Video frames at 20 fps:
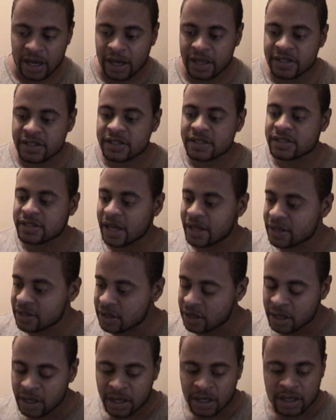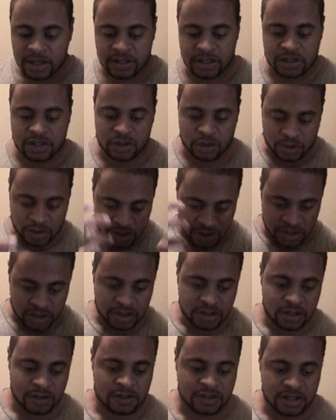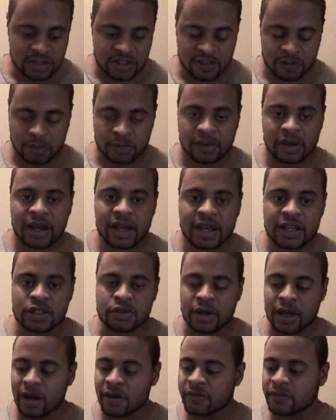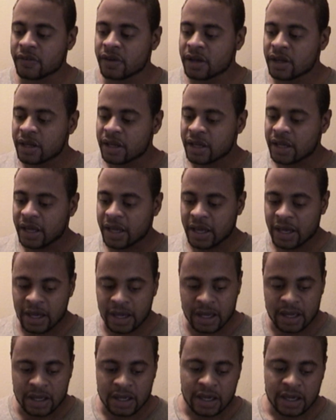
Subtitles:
I understand that there's a sense of pride you have that